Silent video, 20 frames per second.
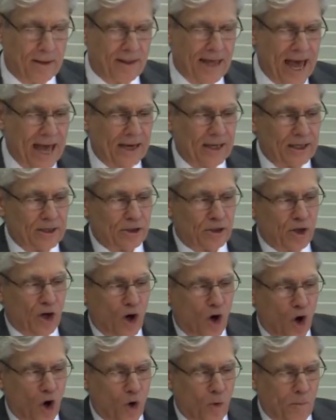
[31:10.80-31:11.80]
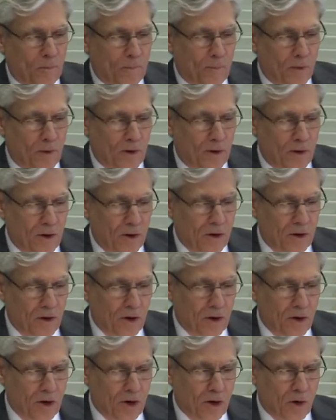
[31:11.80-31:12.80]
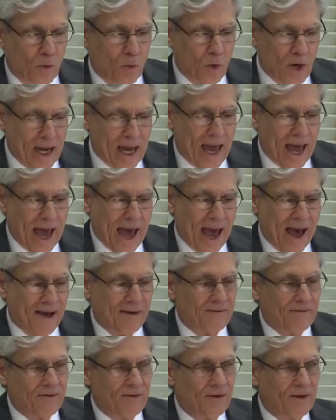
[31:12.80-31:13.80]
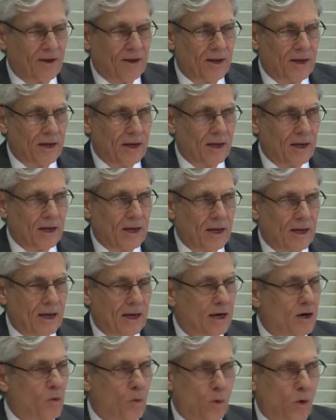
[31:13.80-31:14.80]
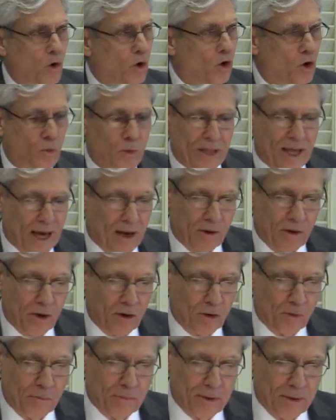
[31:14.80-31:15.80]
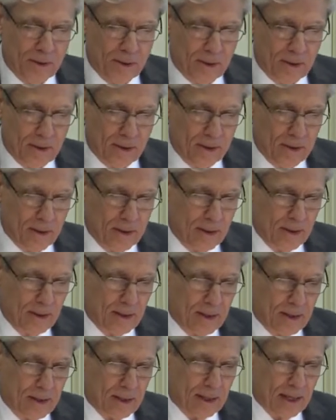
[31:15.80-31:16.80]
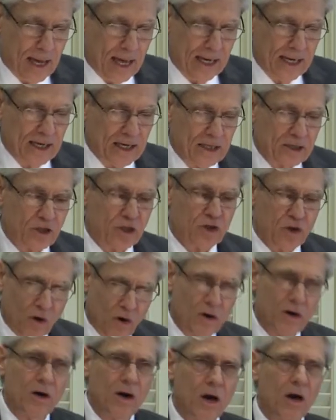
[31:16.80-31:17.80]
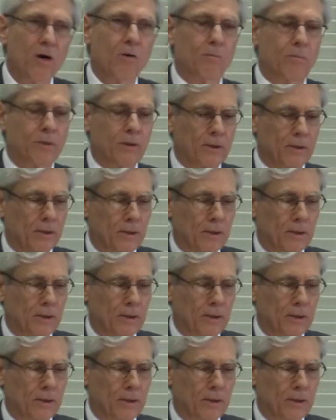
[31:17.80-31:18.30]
That is the hope we have in a world without hope. And it is certain hope.